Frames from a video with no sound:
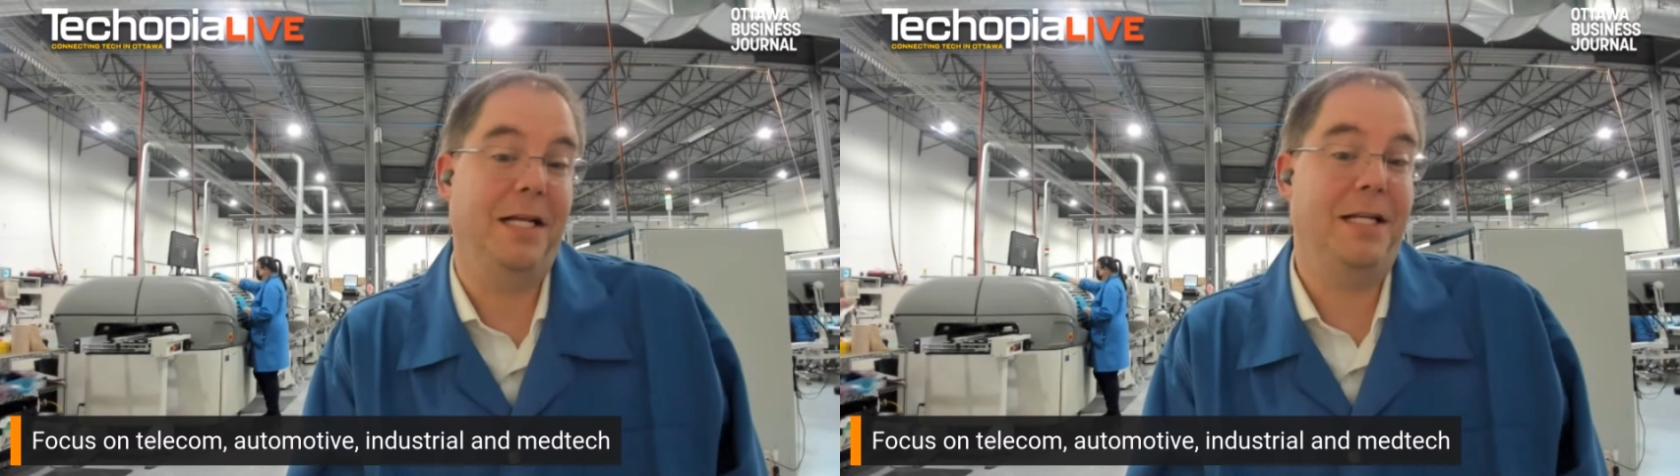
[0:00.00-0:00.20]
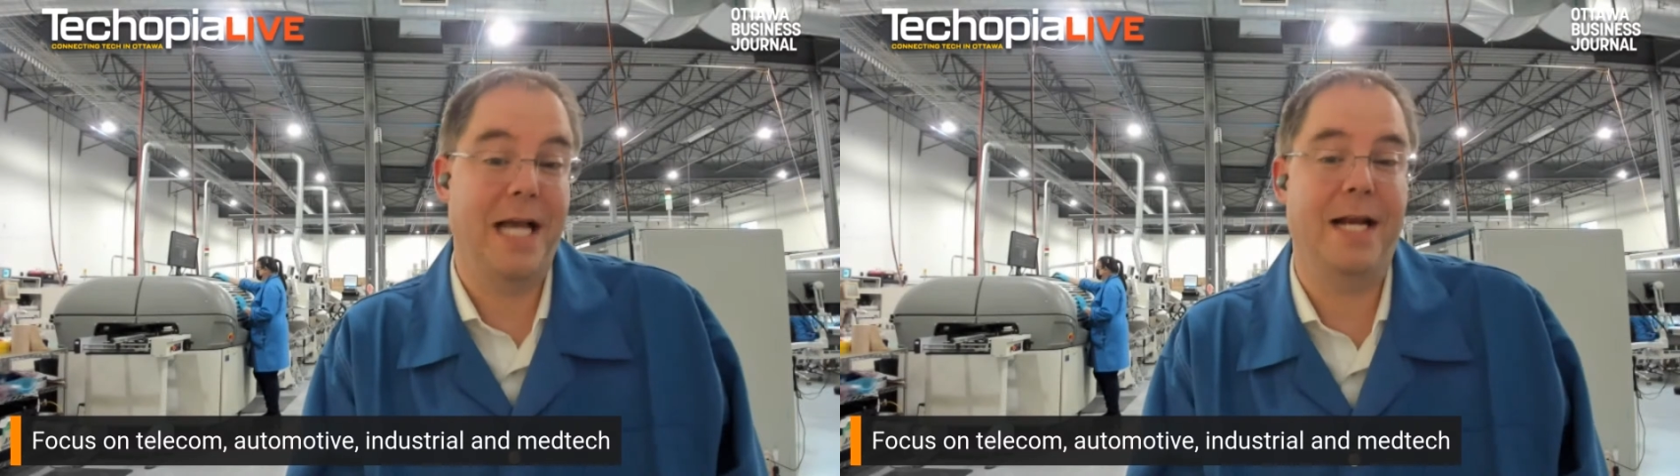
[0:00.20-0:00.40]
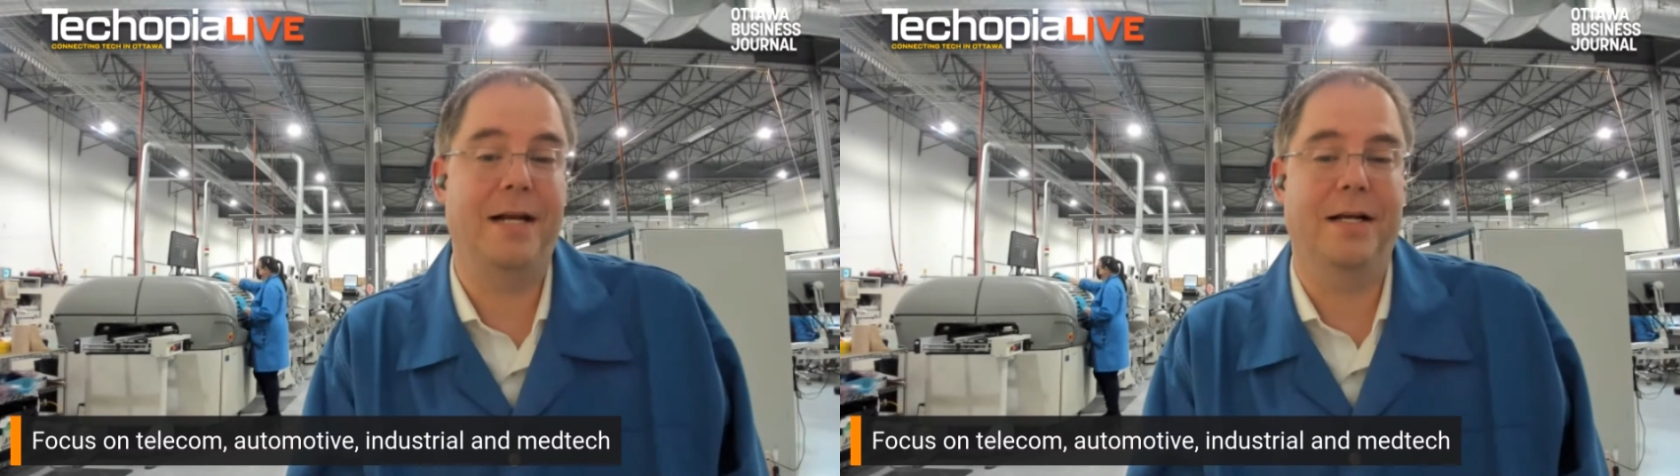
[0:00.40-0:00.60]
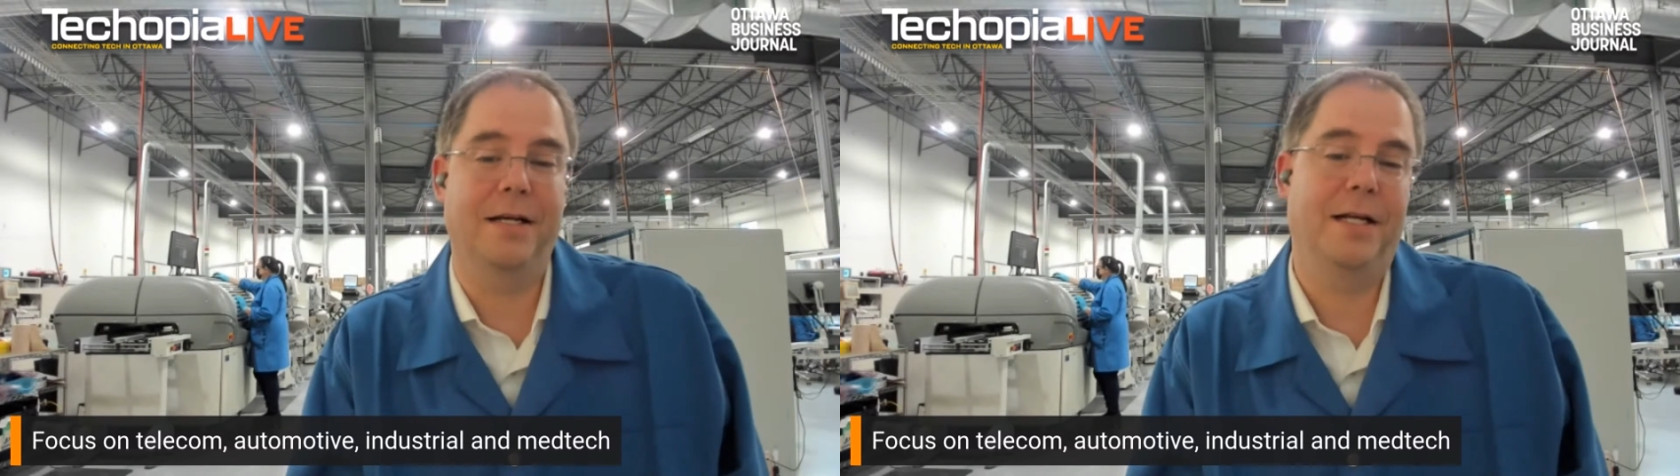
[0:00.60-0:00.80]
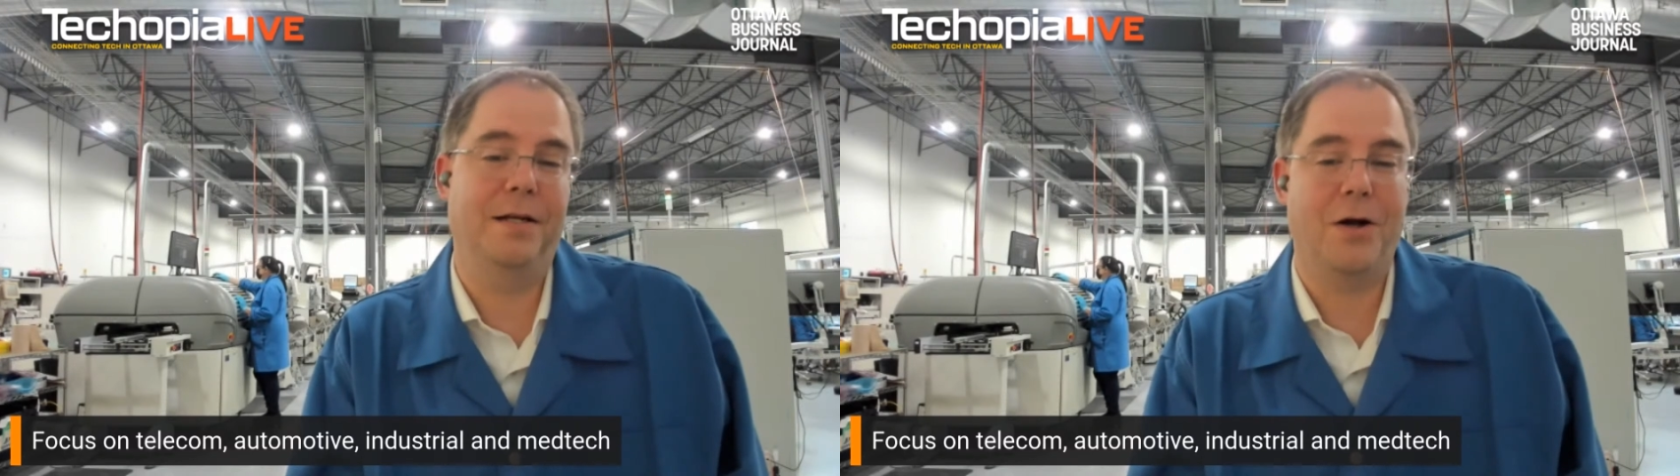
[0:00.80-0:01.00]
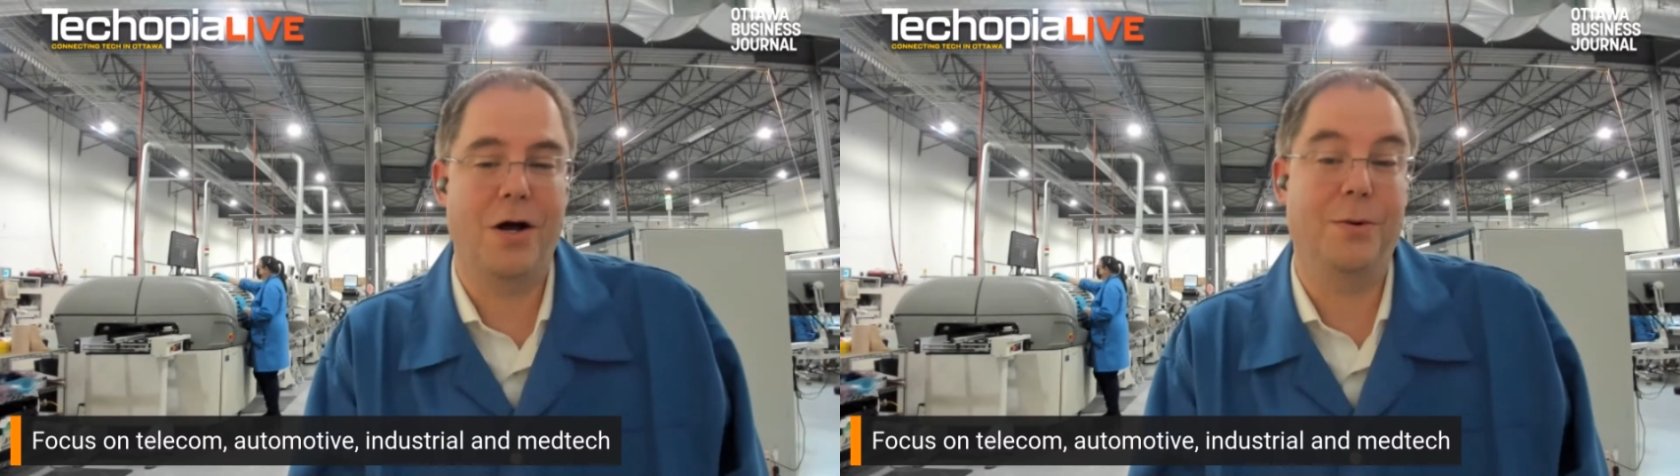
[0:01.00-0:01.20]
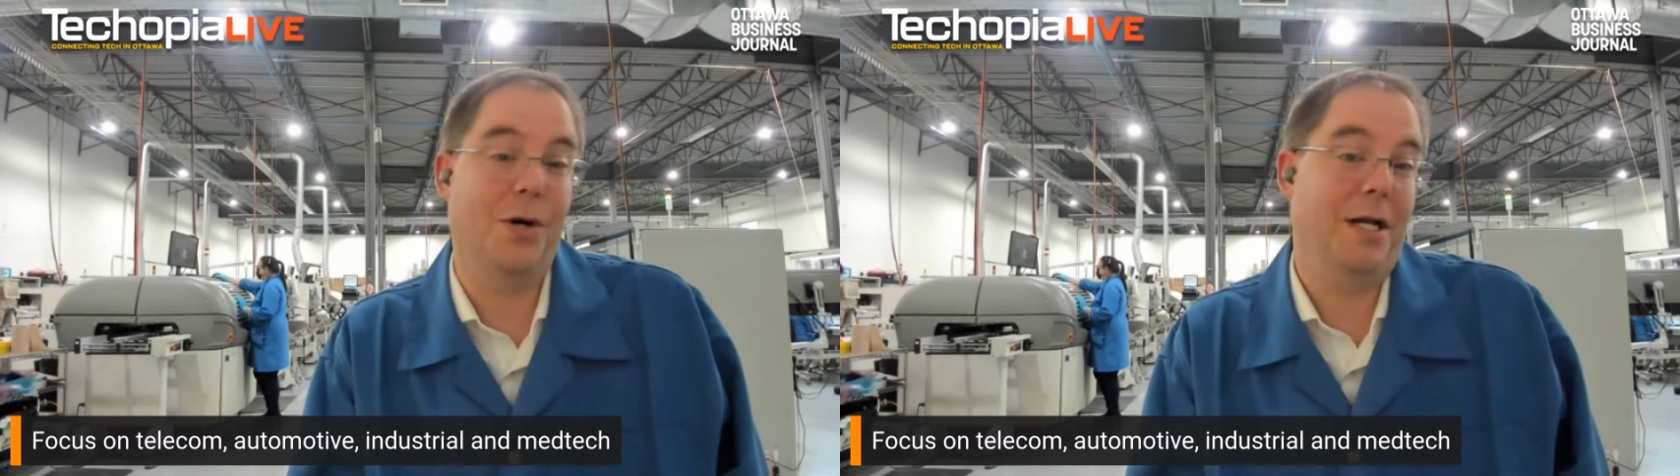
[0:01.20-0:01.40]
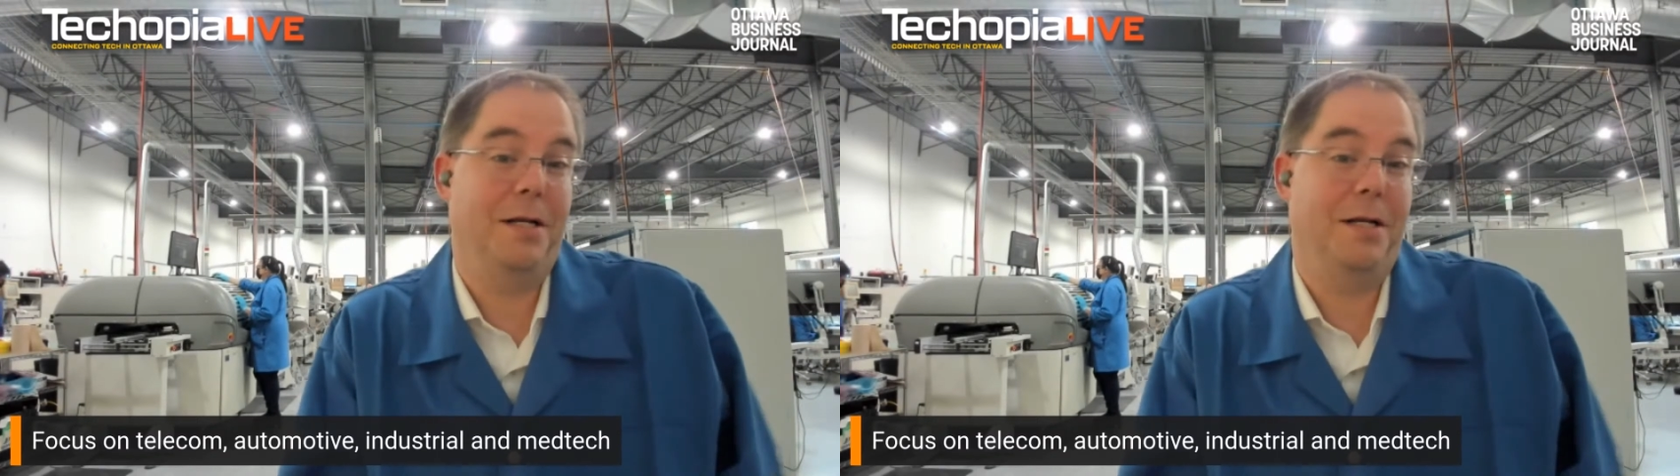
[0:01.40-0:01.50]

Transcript: in Canada and Ottawa